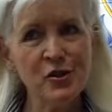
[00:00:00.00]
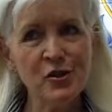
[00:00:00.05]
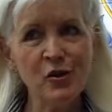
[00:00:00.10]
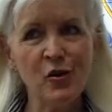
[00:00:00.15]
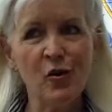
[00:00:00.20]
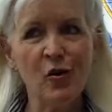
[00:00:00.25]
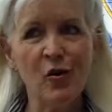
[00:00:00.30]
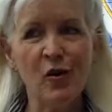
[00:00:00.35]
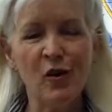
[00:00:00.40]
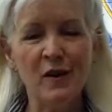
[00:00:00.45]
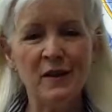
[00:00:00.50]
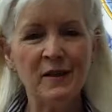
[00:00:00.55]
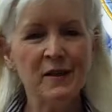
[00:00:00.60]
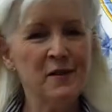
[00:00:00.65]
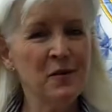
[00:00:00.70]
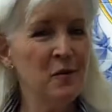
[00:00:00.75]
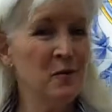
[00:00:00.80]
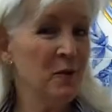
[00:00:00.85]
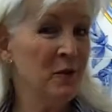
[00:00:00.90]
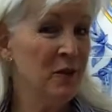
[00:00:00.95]
sure, and you
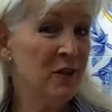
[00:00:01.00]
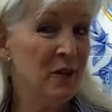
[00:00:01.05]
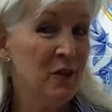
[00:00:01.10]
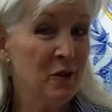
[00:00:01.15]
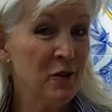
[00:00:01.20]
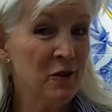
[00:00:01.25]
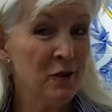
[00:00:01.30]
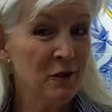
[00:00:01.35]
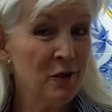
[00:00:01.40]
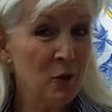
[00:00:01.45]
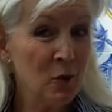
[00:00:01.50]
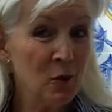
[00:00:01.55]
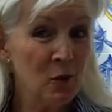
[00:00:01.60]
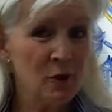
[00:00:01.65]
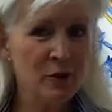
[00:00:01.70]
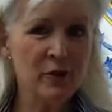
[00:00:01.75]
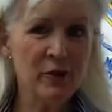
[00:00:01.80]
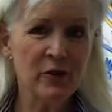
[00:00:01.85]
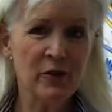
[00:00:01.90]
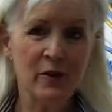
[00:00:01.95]
don't want to look a
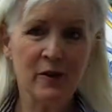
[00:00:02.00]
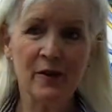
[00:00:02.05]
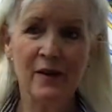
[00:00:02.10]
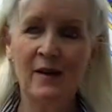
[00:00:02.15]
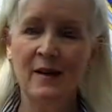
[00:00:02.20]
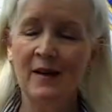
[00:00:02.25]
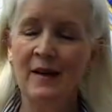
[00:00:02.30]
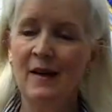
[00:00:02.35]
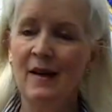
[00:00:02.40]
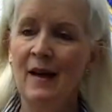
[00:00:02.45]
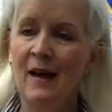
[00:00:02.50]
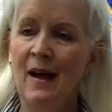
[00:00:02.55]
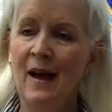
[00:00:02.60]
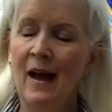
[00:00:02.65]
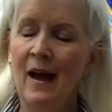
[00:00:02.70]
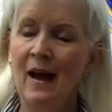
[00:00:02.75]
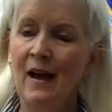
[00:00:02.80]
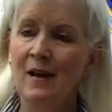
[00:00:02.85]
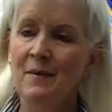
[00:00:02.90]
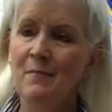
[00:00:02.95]
fool, do you?
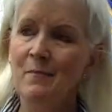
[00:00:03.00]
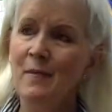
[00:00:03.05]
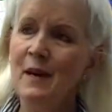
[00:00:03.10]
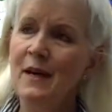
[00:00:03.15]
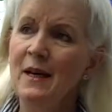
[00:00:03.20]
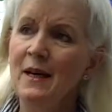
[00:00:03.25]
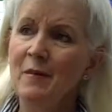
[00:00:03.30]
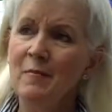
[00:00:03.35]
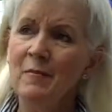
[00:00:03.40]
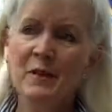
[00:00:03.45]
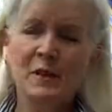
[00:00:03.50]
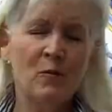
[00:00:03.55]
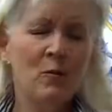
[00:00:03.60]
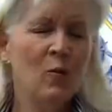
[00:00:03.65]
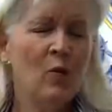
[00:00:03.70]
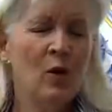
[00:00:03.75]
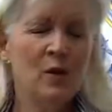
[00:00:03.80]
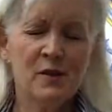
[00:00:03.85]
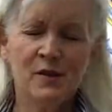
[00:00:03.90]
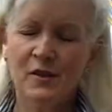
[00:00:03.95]
But it
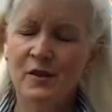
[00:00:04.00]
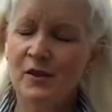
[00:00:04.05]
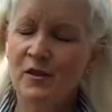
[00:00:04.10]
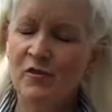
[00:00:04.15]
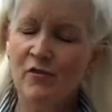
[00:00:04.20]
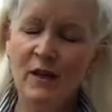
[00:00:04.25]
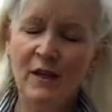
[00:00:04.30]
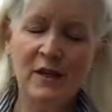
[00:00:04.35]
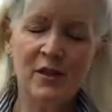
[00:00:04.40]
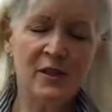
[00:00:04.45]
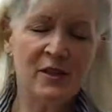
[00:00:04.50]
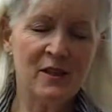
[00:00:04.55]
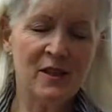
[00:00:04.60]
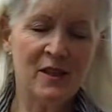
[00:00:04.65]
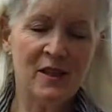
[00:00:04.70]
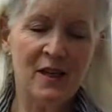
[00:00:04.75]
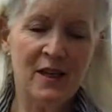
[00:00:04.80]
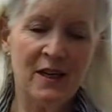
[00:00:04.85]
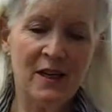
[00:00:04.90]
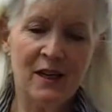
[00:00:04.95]
was the
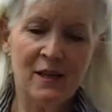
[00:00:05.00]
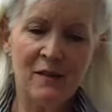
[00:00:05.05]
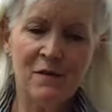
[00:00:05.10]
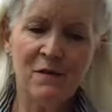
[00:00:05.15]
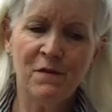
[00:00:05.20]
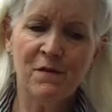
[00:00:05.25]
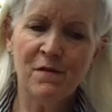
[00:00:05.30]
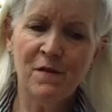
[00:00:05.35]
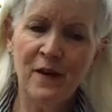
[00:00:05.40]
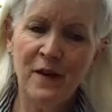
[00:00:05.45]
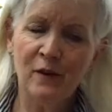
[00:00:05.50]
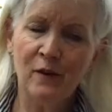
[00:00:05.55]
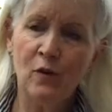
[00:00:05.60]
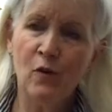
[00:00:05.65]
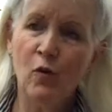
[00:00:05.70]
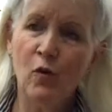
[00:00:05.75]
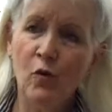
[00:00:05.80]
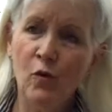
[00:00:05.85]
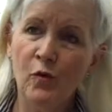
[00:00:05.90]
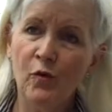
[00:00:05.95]
strangest thing, and it
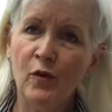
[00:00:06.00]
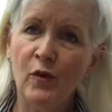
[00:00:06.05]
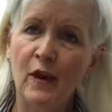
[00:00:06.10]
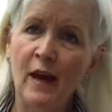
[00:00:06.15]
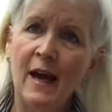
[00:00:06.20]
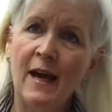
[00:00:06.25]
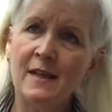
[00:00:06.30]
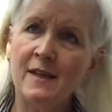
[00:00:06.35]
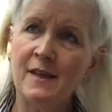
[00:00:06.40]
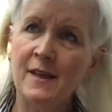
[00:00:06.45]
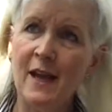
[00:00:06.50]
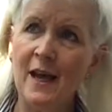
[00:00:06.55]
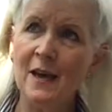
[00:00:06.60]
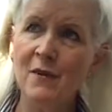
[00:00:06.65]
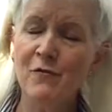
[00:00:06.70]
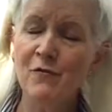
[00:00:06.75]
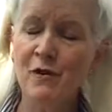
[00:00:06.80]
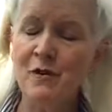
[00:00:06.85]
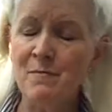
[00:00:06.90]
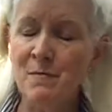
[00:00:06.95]
felt awful. I had it
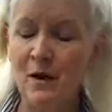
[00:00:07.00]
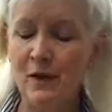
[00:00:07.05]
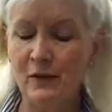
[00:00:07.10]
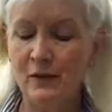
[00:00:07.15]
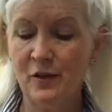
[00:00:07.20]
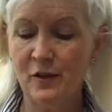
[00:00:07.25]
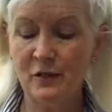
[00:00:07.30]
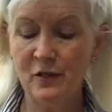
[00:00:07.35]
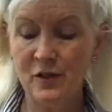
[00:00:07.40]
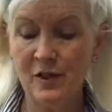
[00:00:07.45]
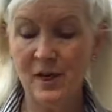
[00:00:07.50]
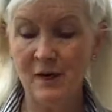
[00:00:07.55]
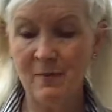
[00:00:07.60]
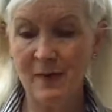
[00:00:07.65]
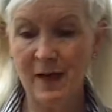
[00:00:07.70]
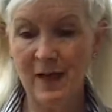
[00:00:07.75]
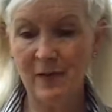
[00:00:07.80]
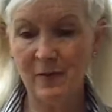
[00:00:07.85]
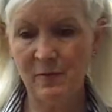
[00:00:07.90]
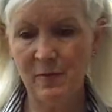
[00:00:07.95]
every month, every
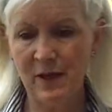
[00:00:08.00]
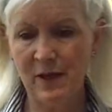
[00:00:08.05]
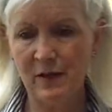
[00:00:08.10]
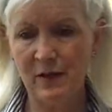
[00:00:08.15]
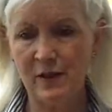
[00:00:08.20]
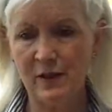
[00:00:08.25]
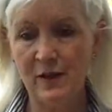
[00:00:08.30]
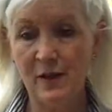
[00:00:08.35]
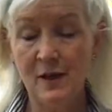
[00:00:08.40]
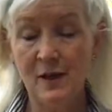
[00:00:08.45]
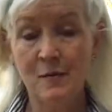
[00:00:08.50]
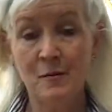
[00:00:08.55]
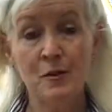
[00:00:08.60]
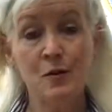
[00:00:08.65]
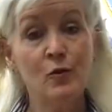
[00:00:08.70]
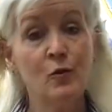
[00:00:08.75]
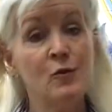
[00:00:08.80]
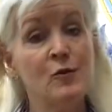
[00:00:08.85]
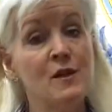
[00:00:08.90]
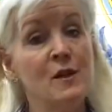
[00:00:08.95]
time I had a period.
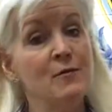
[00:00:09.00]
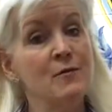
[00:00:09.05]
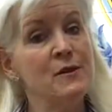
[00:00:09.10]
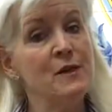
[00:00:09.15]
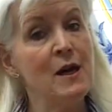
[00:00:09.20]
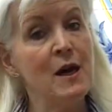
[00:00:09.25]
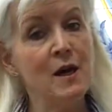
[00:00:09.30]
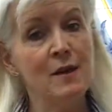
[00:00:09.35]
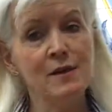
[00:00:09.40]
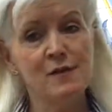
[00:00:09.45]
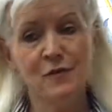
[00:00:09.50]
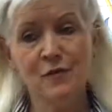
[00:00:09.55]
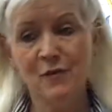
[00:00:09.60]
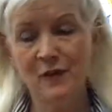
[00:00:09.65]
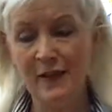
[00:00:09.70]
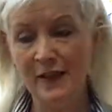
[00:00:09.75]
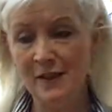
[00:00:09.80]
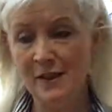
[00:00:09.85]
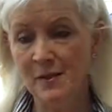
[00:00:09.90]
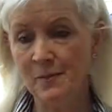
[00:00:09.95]
But of course I was young and
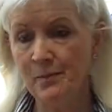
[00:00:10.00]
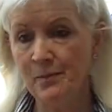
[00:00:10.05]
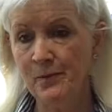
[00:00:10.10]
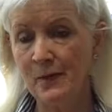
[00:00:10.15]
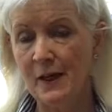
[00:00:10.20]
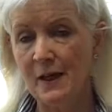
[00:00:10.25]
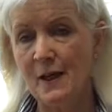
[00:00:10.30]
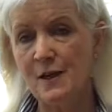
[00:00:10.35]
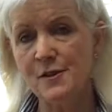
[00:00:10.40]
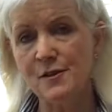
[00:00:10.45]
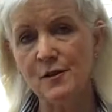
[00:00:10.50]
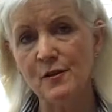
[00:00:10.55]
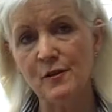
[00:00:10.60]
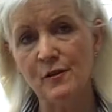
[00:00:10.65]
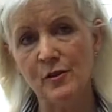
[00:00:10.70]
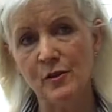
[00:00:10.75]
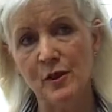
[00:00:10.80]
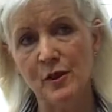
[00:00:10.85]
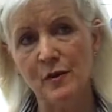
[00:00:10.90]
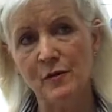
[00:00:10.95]
fit, and I
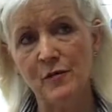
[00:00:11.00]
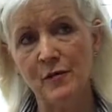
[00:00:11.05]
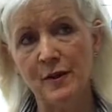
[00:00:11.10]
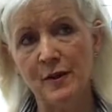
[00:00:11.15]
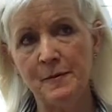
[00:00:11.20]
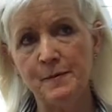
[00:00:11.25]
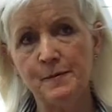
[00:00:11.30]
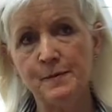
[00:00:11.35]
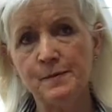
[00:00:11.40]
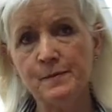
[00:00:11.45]
soon got over it.